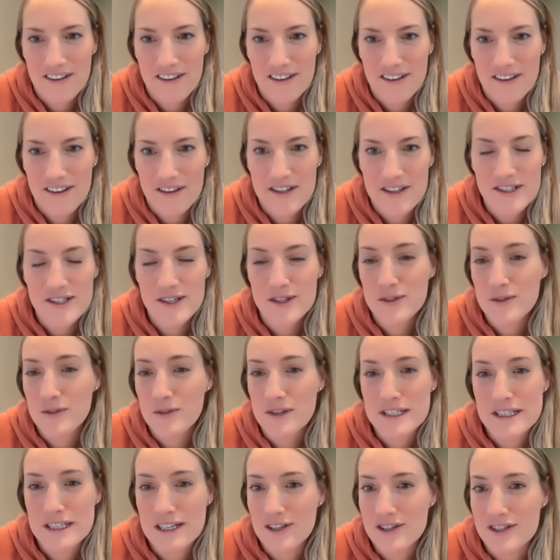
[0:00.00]
This is
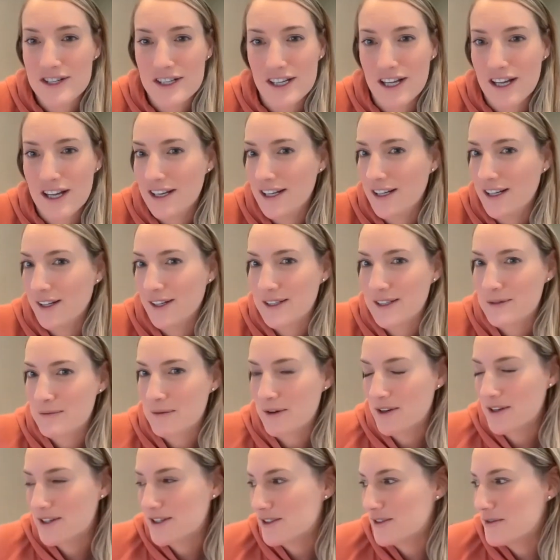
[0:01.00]
always such a learning
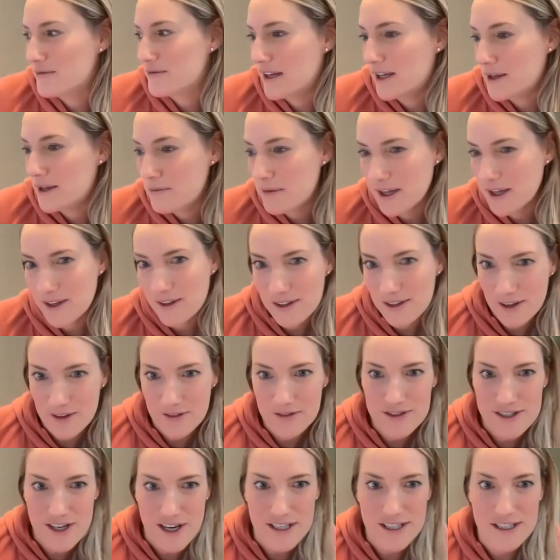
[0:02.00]
experience for me. I bet you love
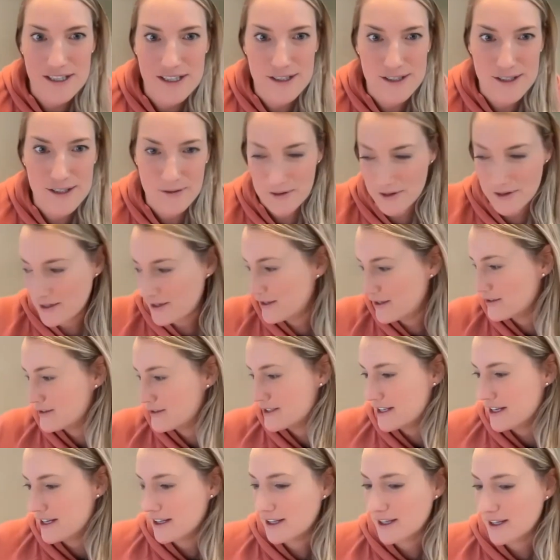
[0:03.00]
chatting to someone that knows
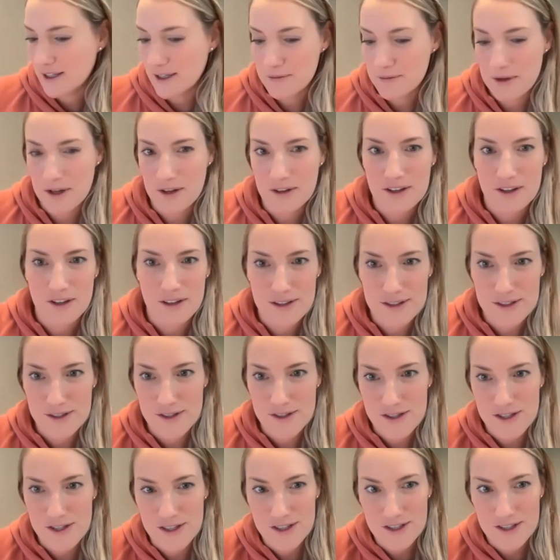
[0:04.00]
nothing about cars and
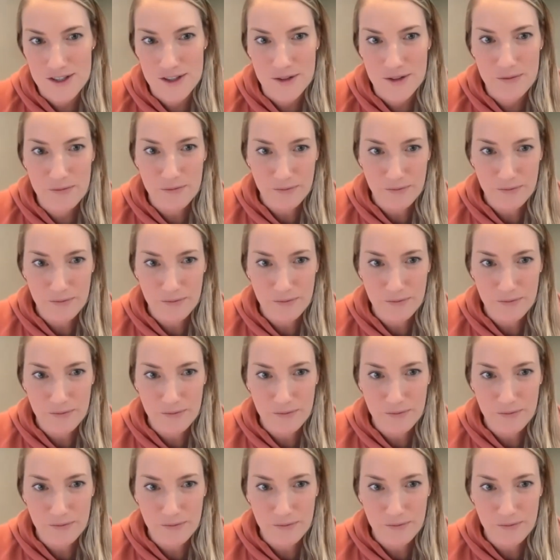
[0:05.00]
should do.